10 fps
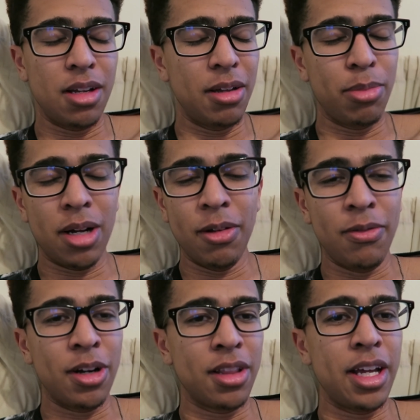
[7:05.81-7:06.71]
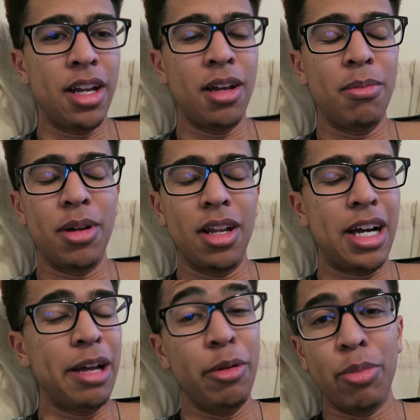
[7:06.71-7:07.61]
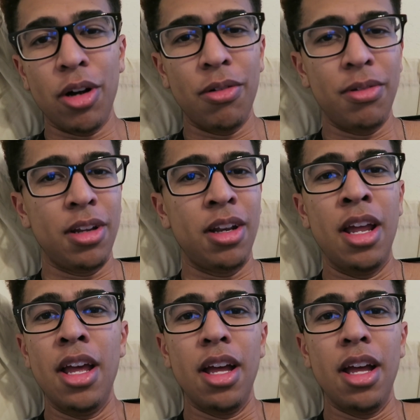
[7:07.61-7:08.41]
I probably fucked that up, but ibuprofen,